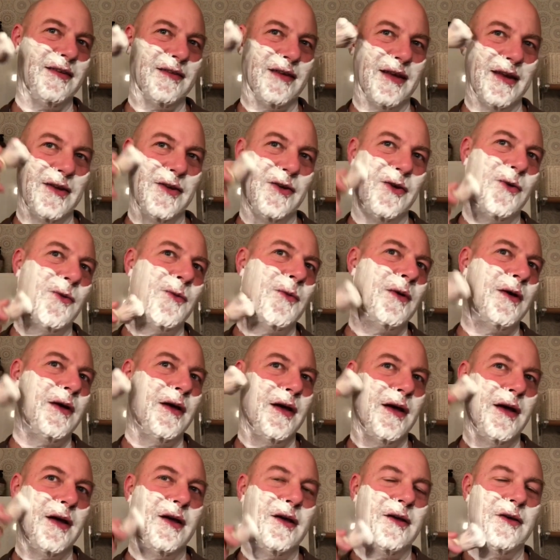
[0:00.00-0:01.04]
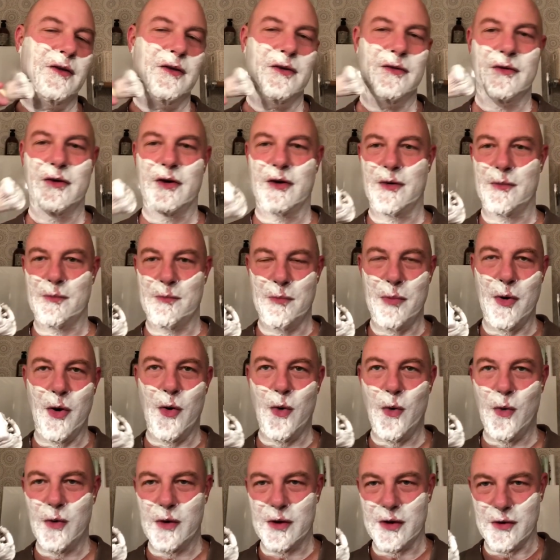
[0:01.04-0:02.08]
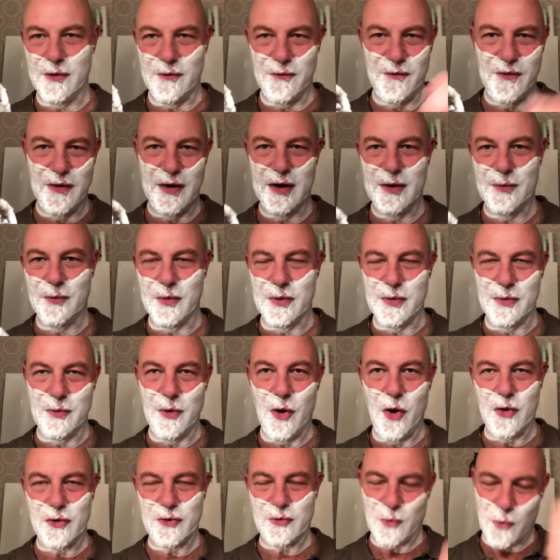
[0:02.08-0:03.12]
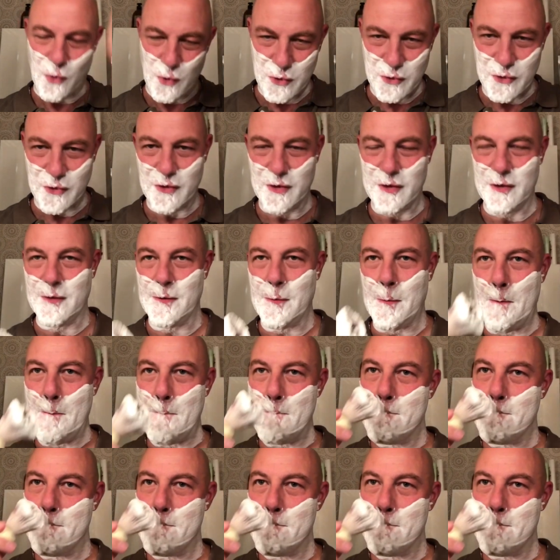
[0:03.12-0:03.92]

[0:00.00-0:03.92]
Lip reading: and you've got a bowl and you fill it with hot water and you